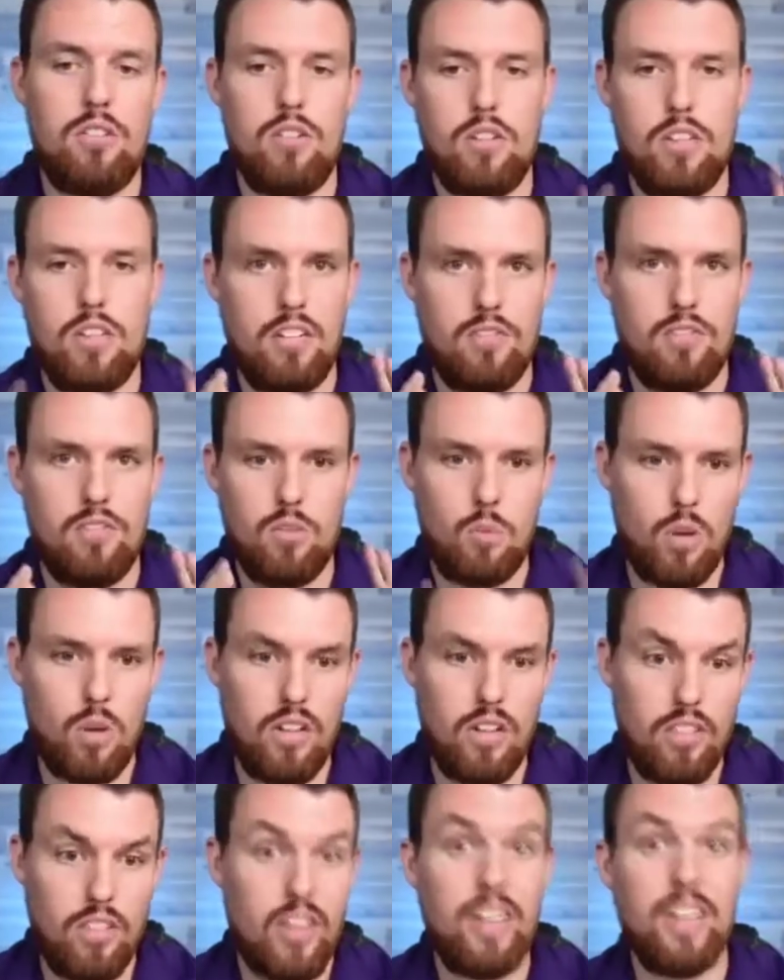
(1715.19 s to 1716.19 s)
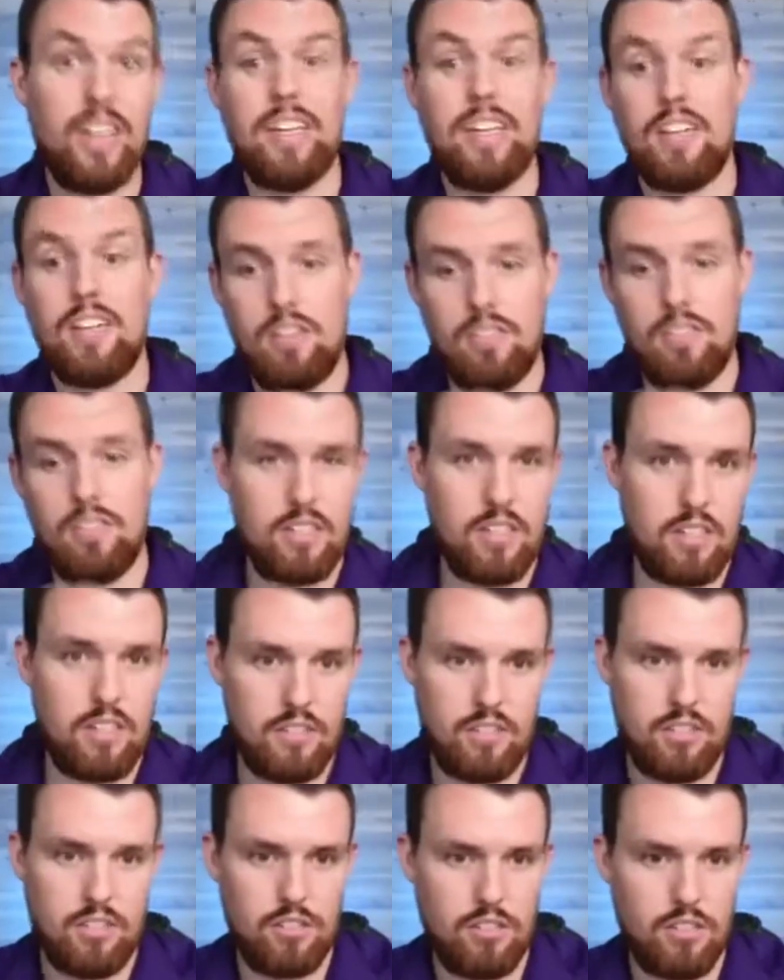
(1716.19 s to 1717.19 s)
looking for one thing and all of a
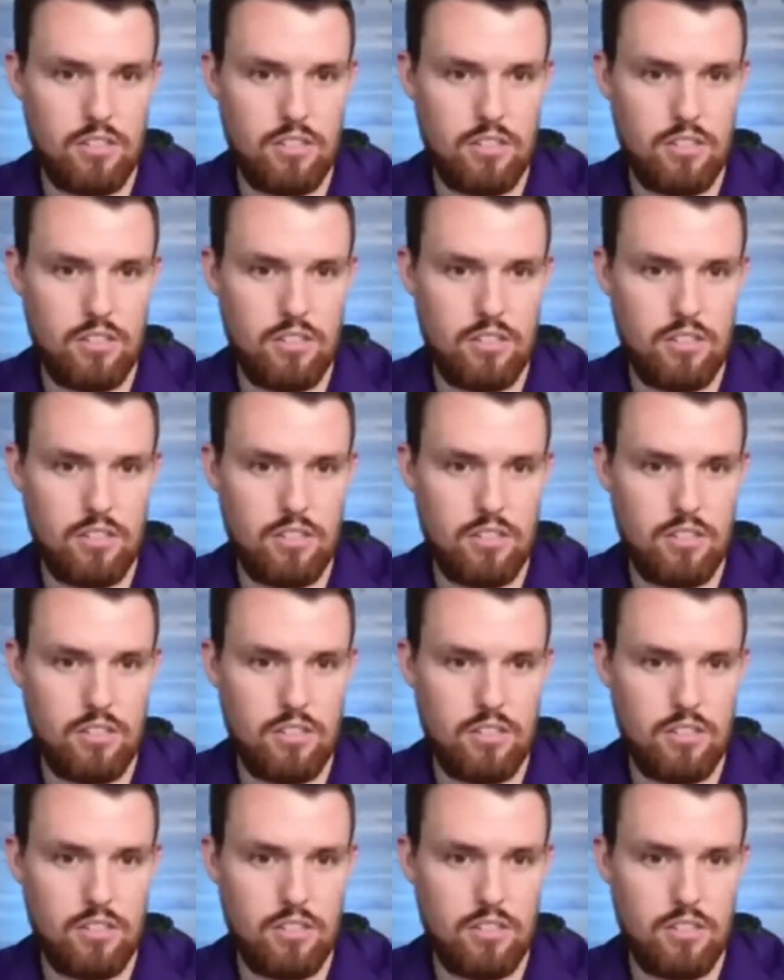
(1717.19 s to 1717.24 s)
sudden they're